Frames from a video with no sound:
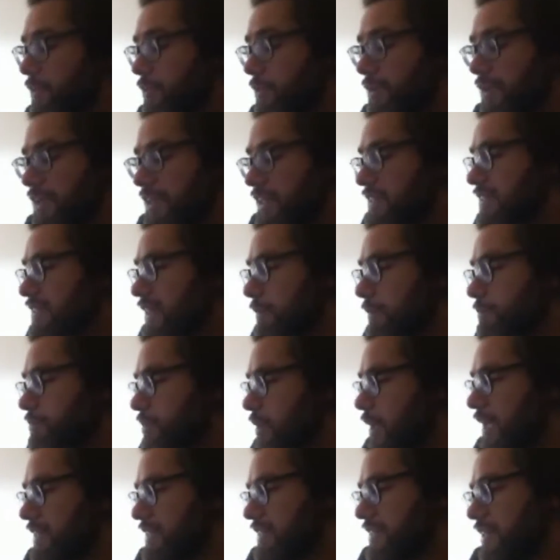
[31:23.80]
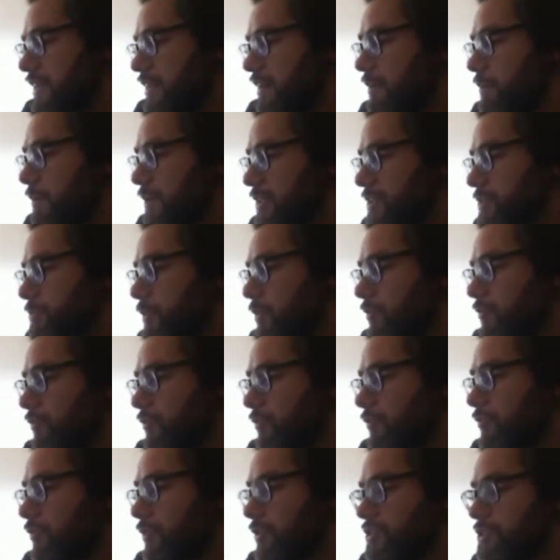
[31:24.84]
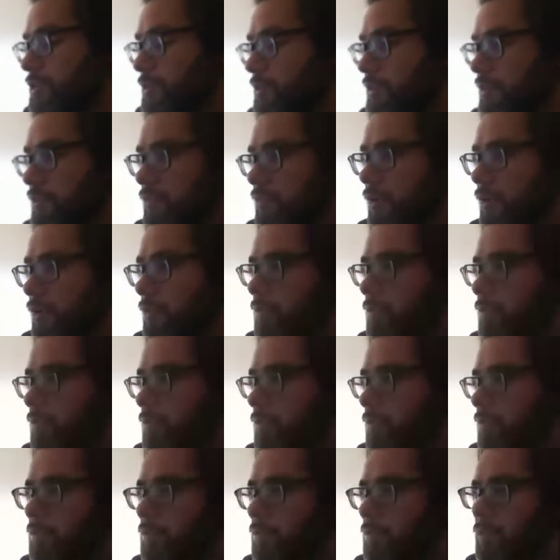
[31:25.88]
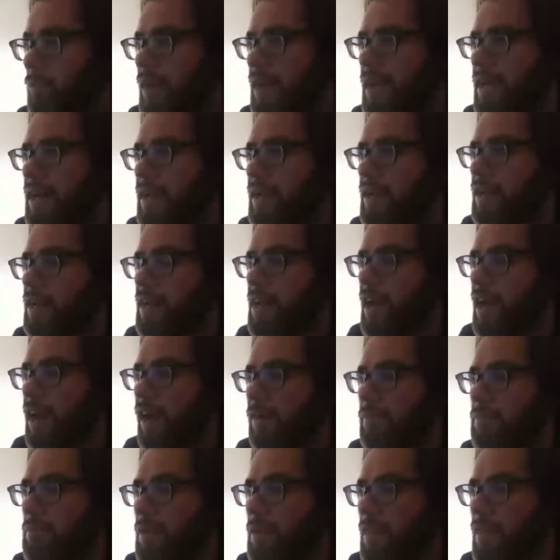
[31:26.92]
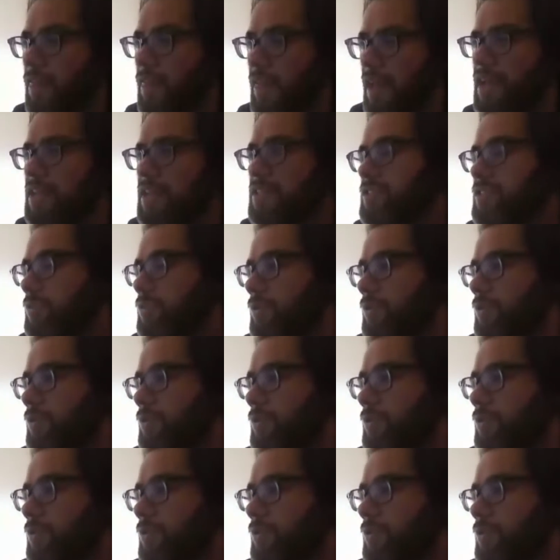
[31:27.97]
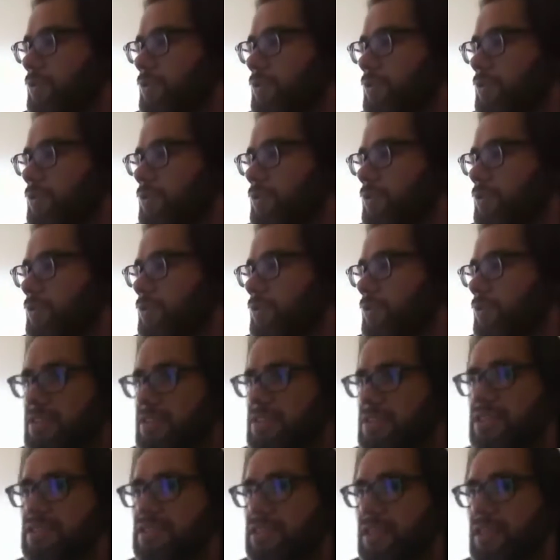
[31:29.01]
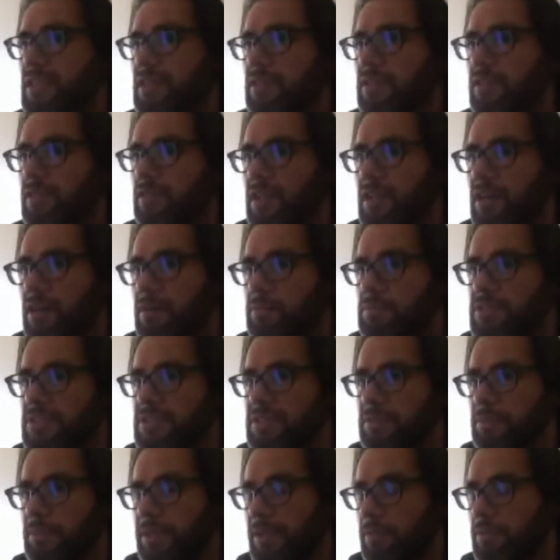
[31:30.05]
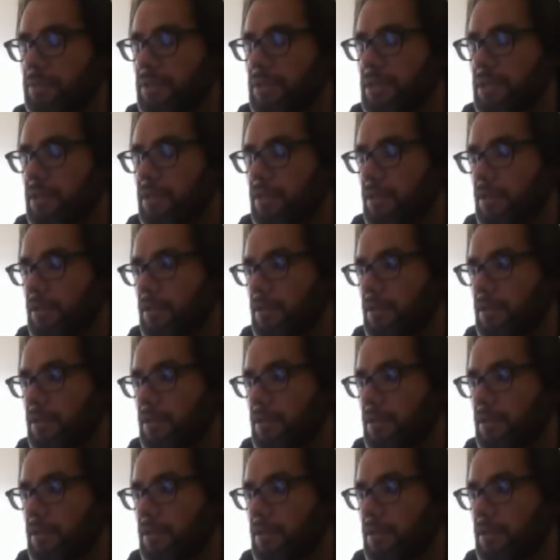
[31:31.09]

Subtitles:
you could conceptualize it in a much more virtual, global way. But then it's sort of like, why do we even have the emphasis on local hubs to begin with?